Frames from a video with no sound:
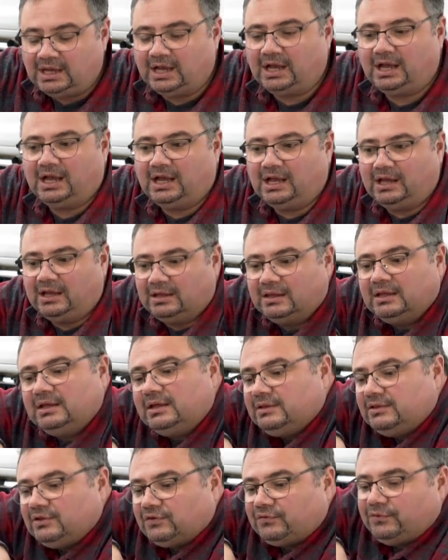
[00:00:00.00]
Uh,
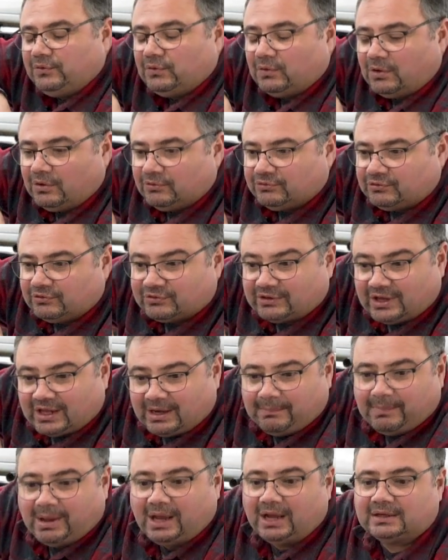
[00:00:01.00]
this fuel hose is
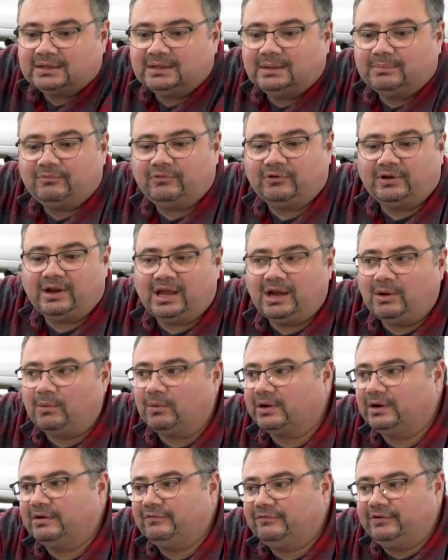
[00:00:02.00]
kind of mocked up for now.
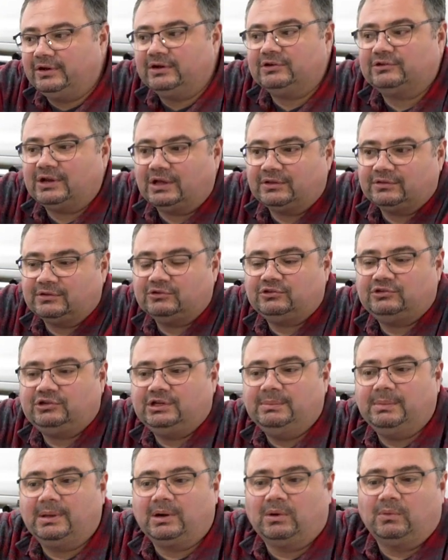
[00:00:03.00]
We're gonna finish out this
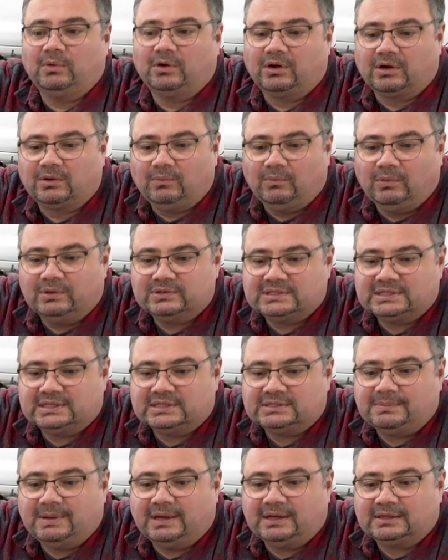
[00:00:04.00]
sheet metal work once it
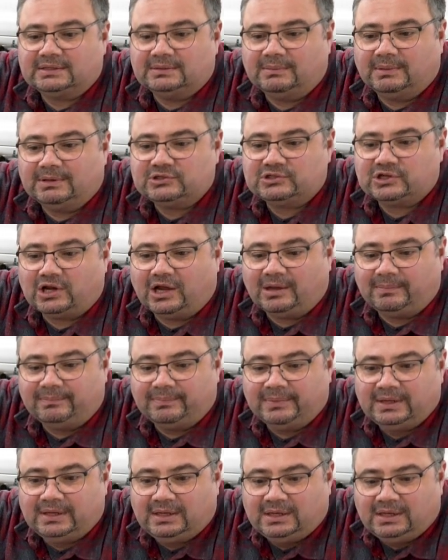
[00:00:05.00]
gets back to my shop.
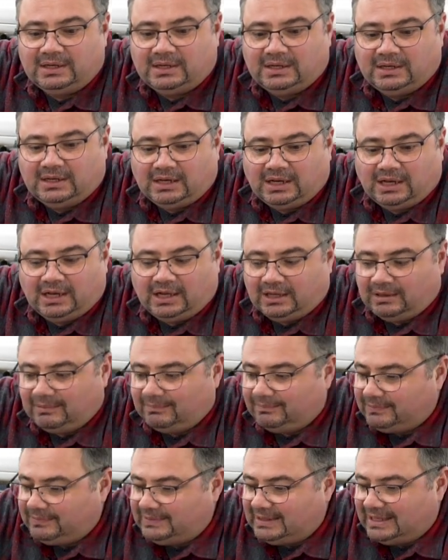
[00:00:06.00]

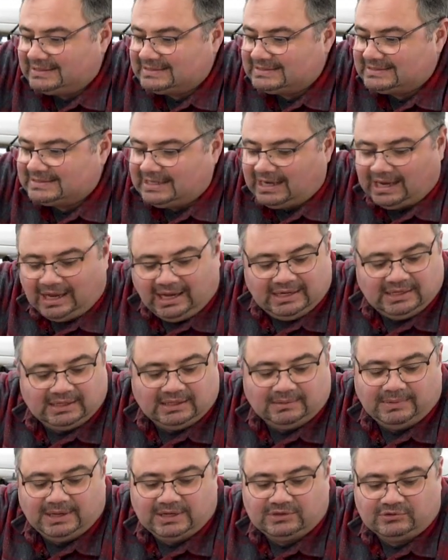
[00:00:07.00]
Um, that's kind
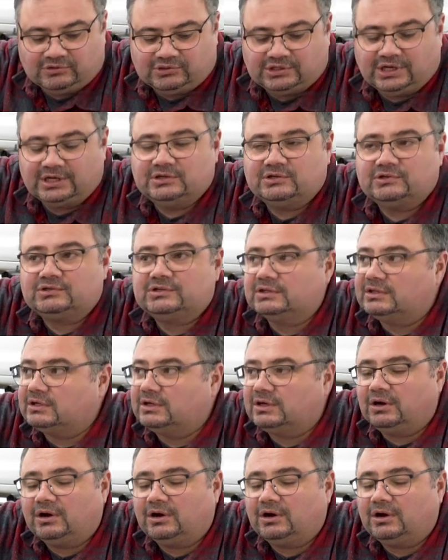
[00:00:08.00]
of the major changes to the